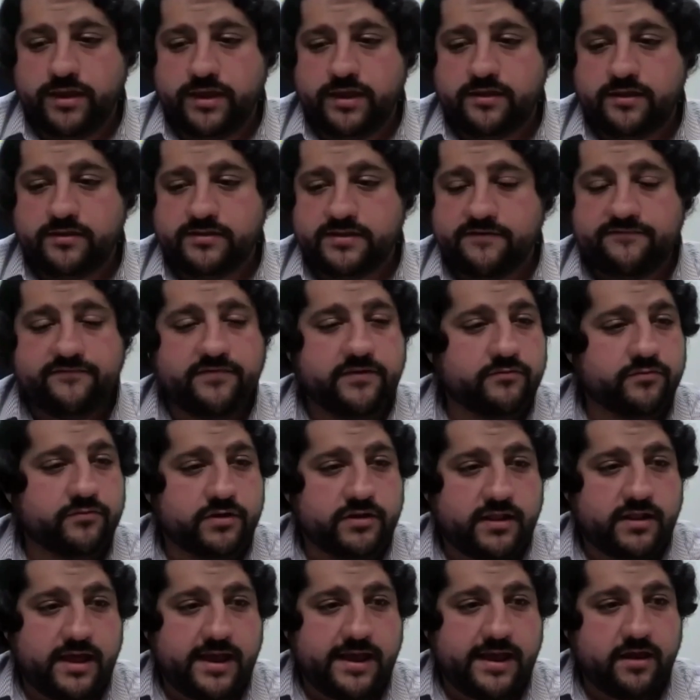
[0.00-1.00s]
we definitely
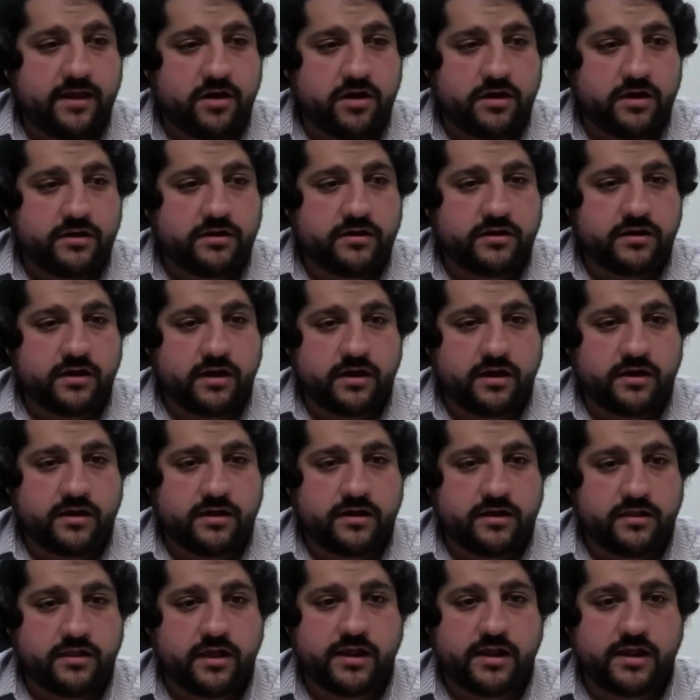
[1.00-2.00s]
rely on
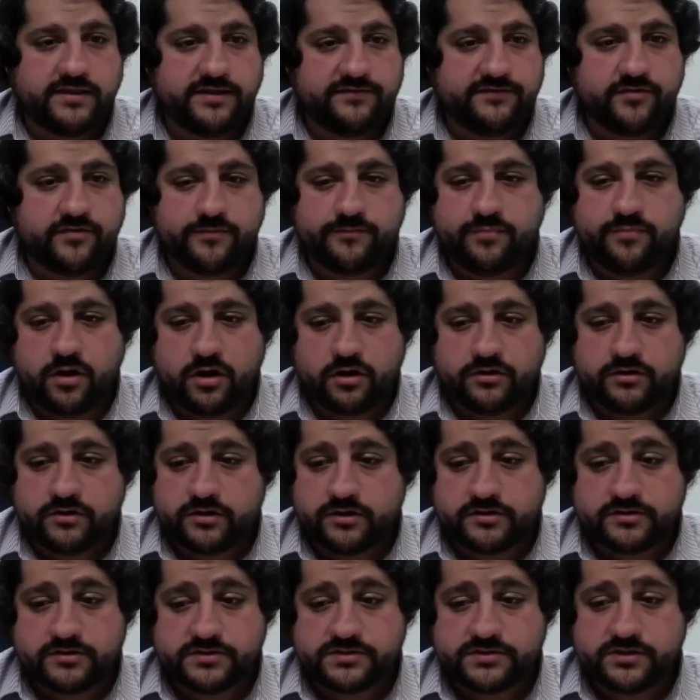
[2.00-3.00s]
uh, a lot of different
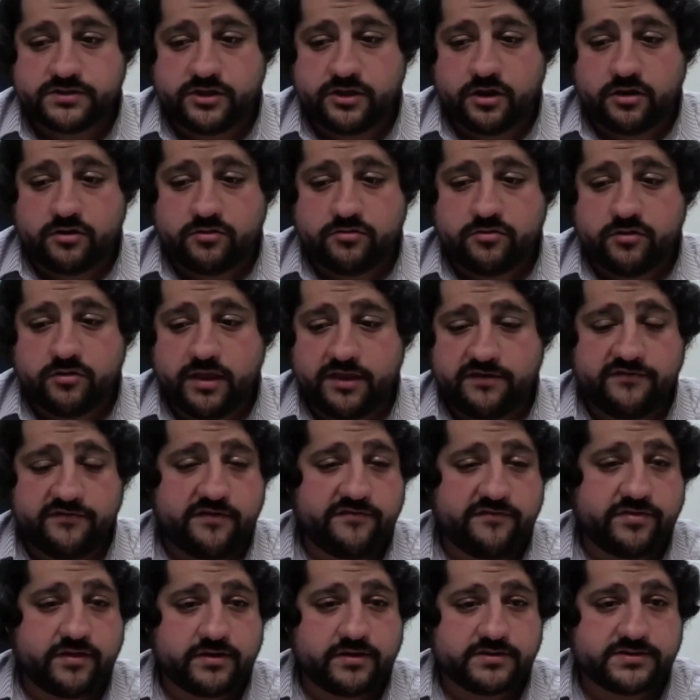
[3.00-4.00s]
partners. You know, if
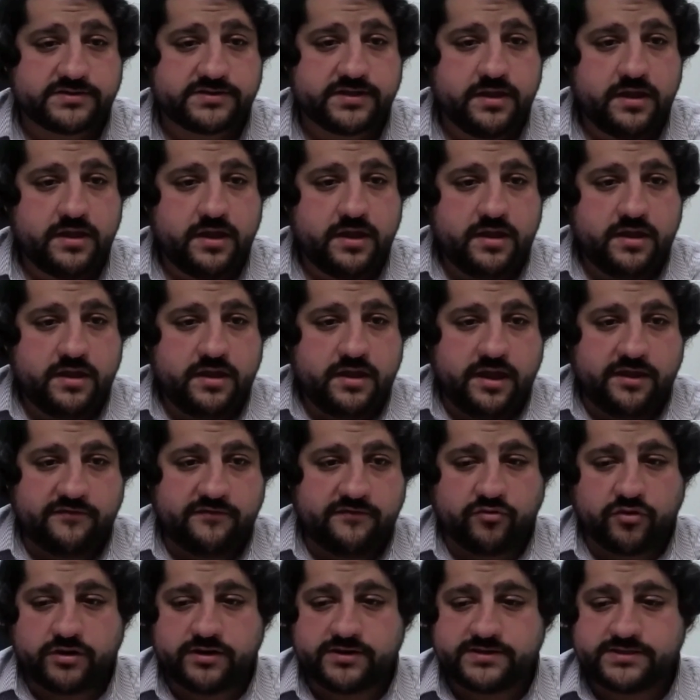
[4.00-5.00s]
if there's
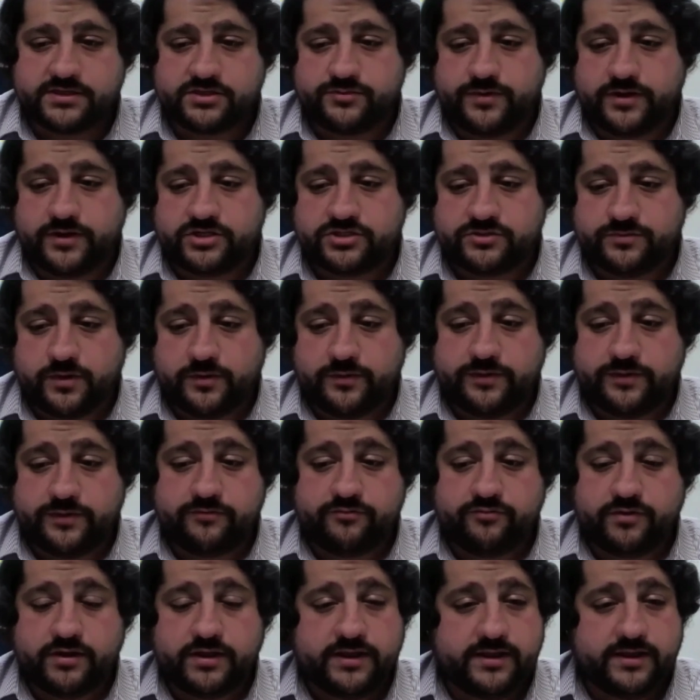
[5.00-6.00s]
if we're in a situation where we
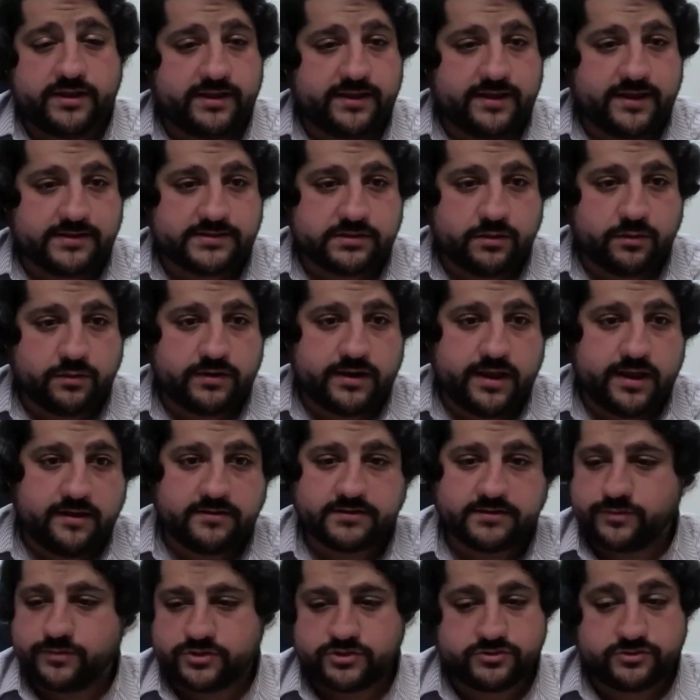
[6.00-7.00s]
really need to get someone
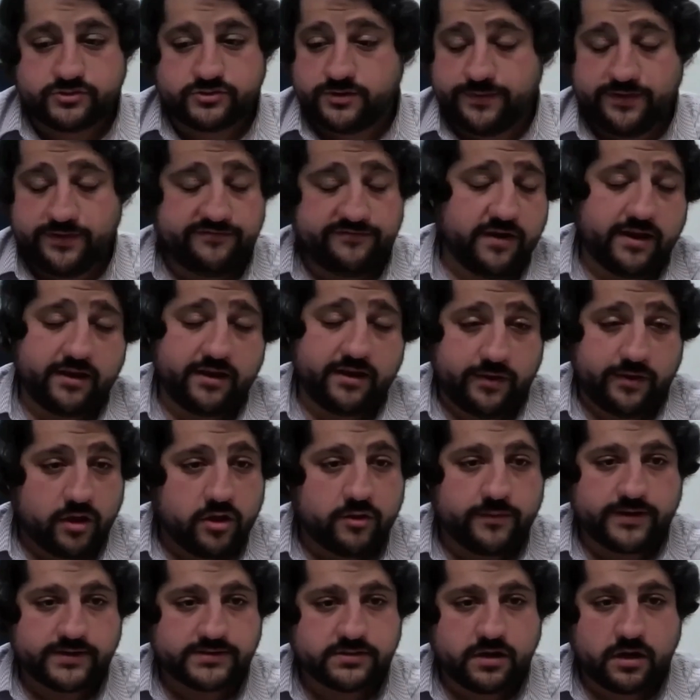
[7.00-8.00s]
housed, which to be frank, we
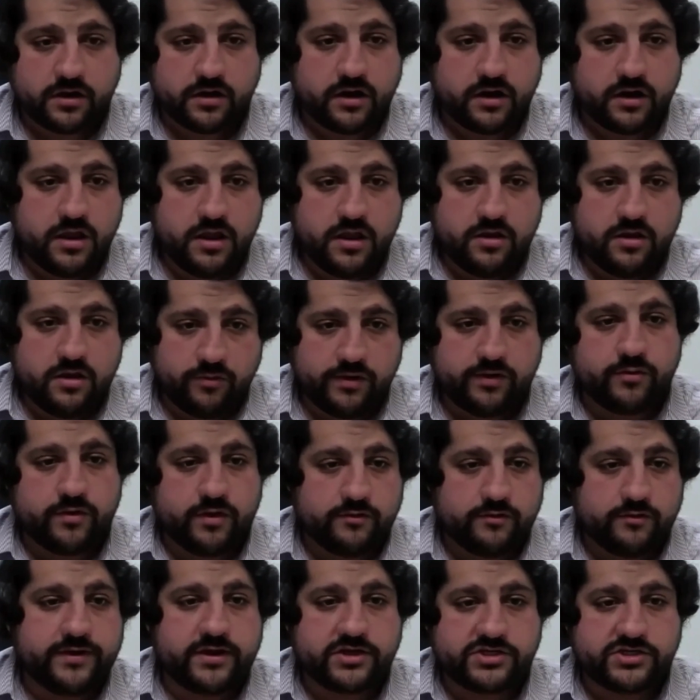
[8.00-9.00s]
always are, we
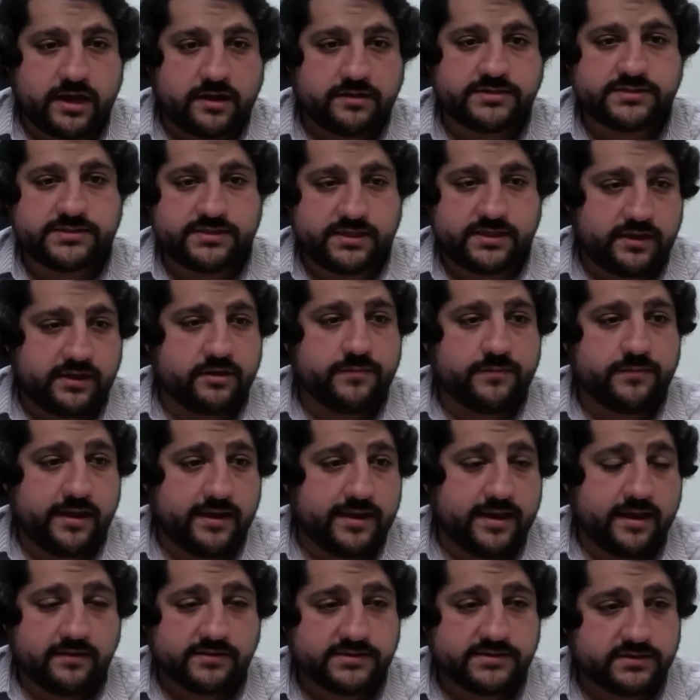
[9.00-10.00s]
will reach out to nearby
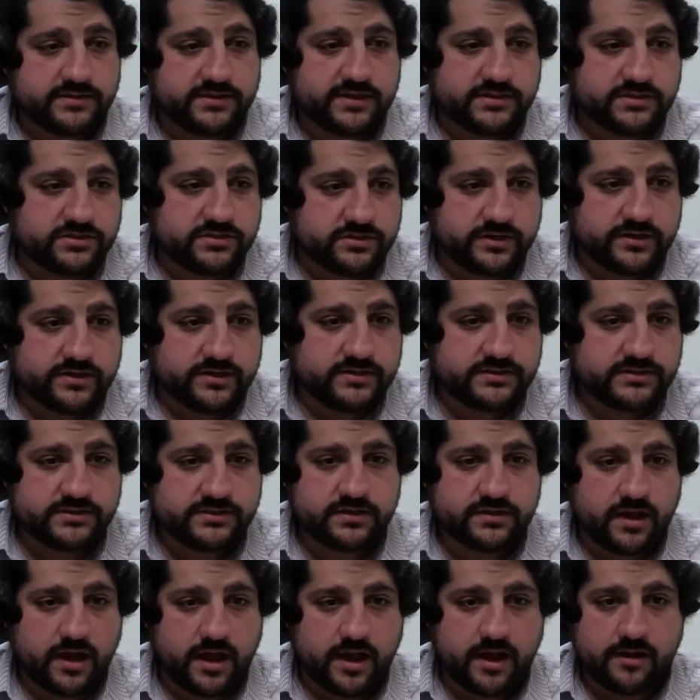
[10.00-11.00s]
council
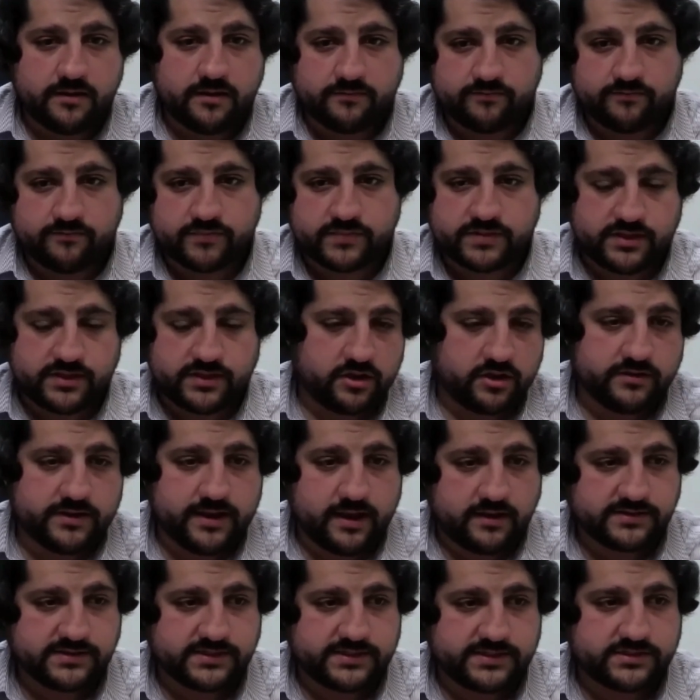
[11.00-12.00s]
districts. Um, you know,
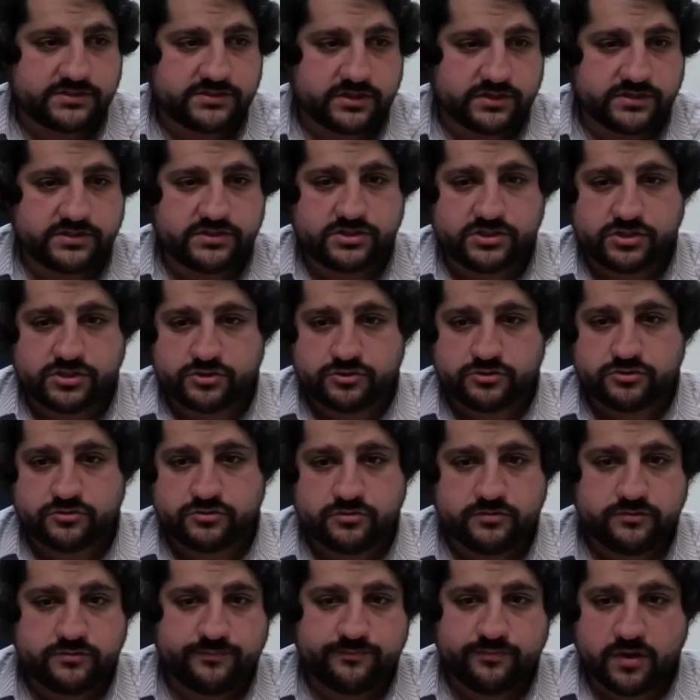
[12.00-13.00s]
council districts
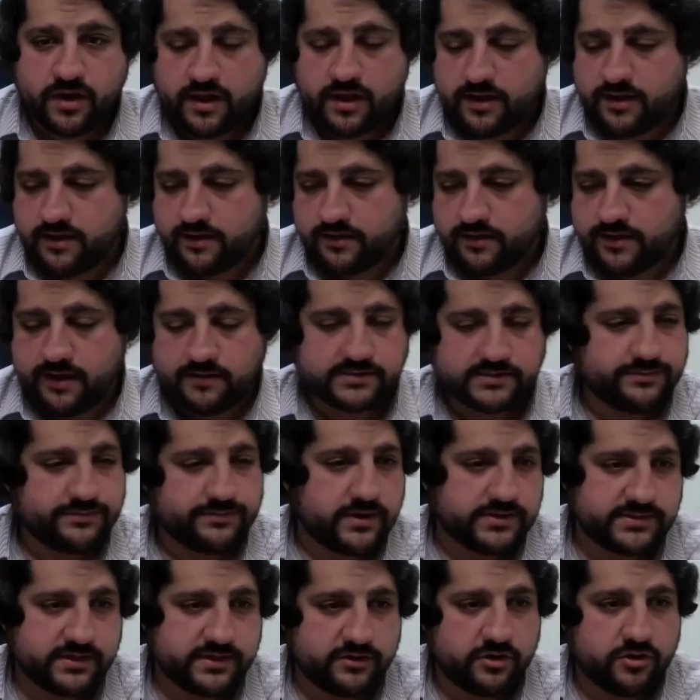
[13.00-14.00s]
to uh, Council
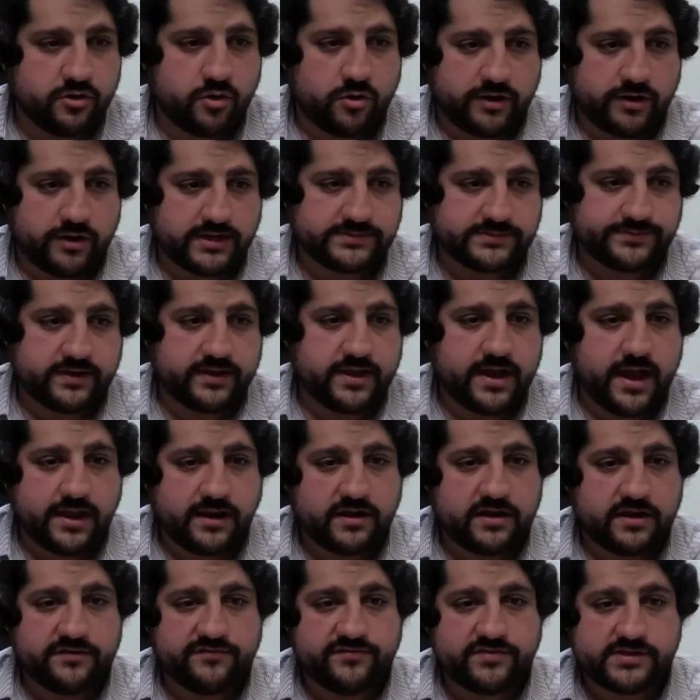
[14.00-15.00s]
President Krekorian has been kind
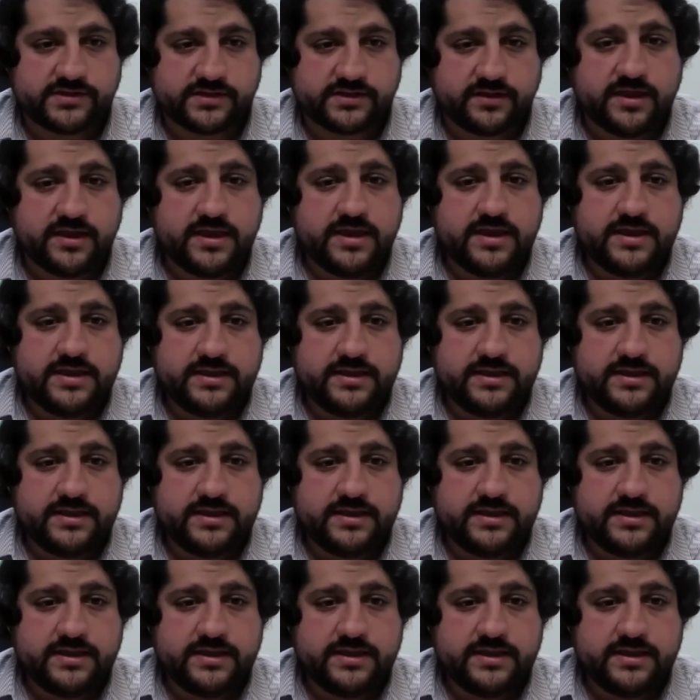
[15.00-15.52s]
enough to